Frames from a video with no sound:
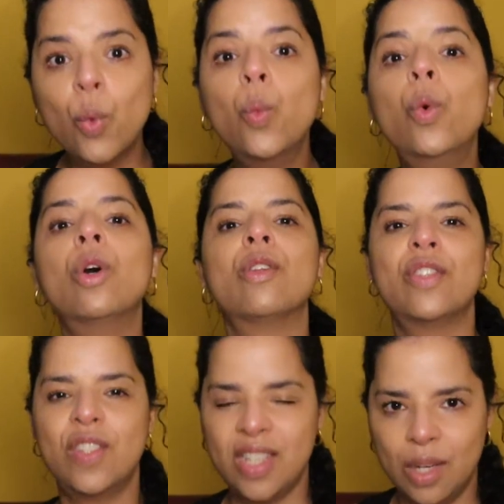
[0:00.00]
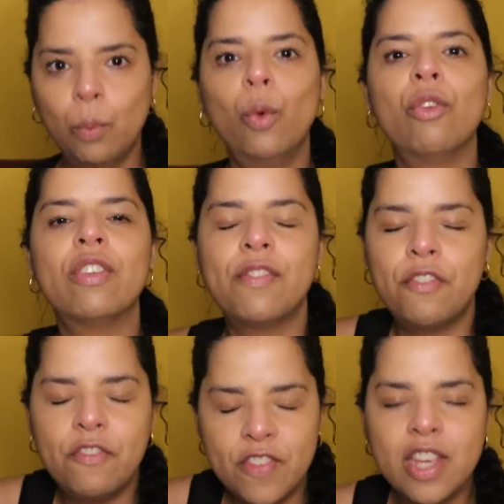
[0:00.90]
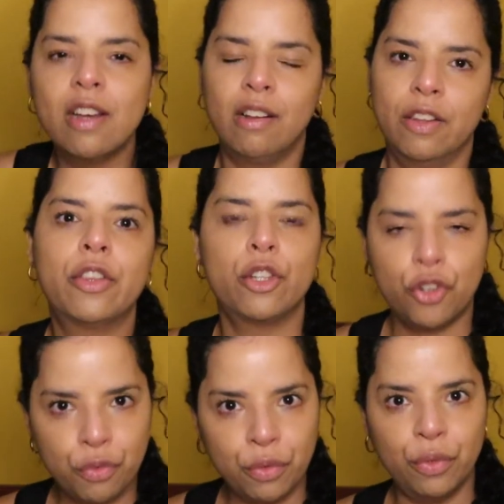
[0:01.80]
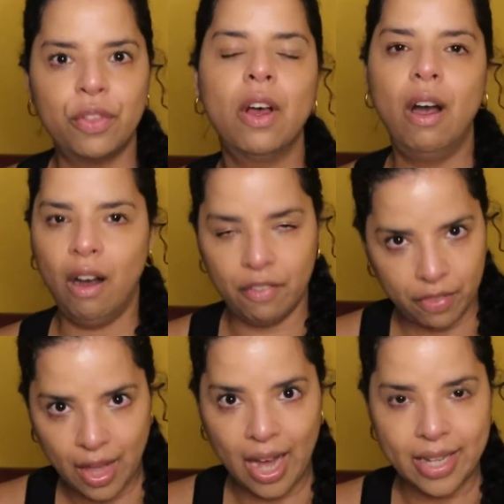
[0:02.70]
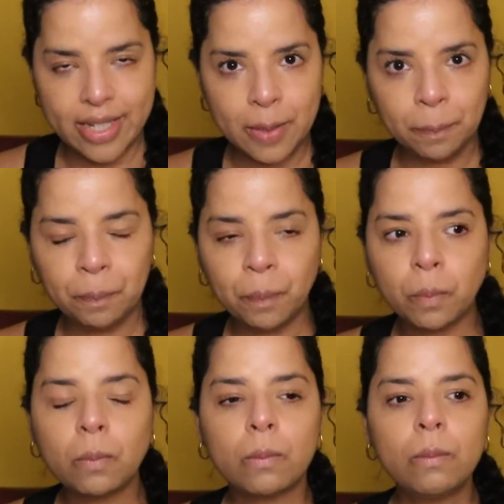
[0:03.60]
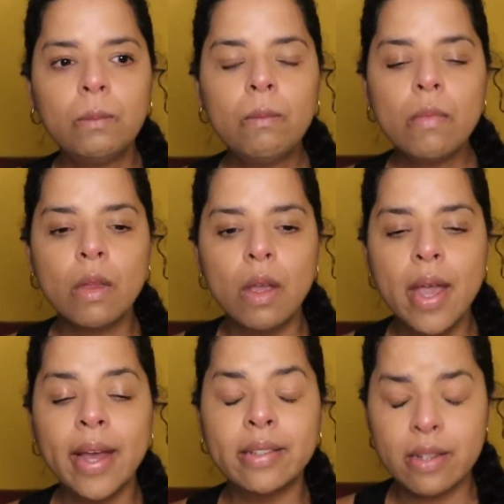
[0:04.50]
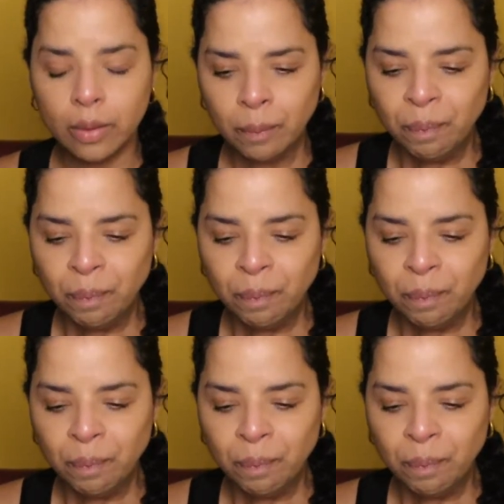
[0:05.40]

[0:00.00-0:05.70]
will see will feel the truth of that and